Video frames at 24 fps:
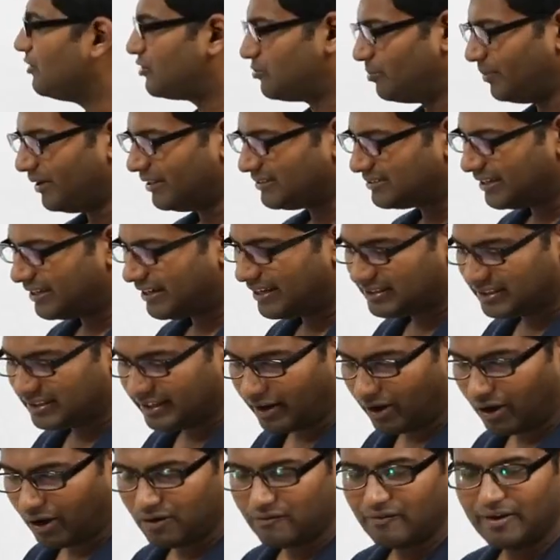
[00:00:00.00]
which means
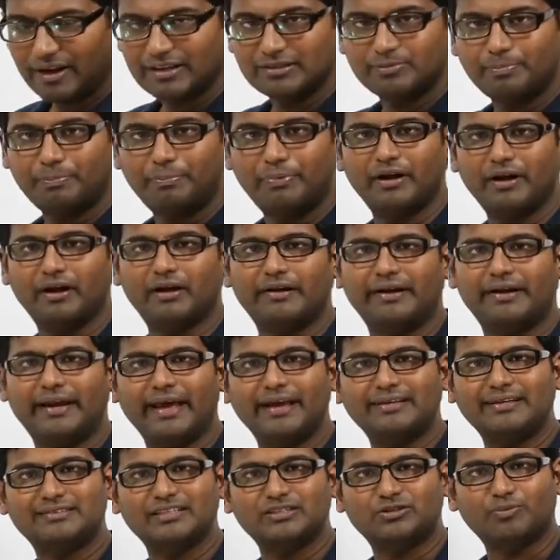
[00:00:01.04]
it always
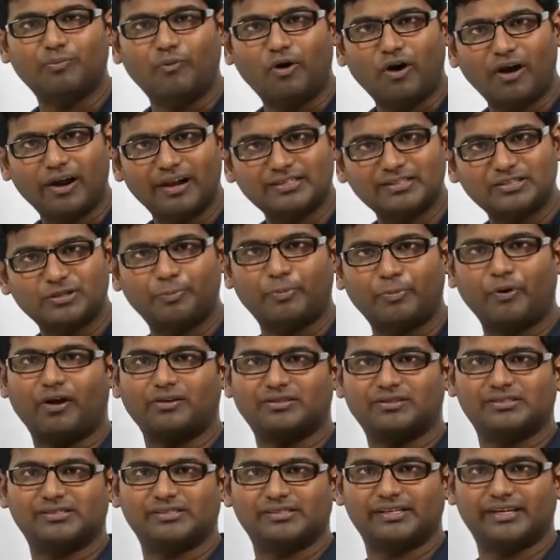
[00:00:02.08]
takes the smallest
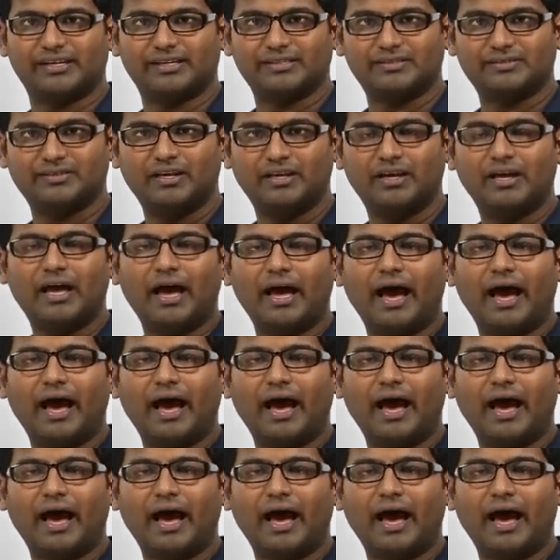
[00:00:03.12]
processes,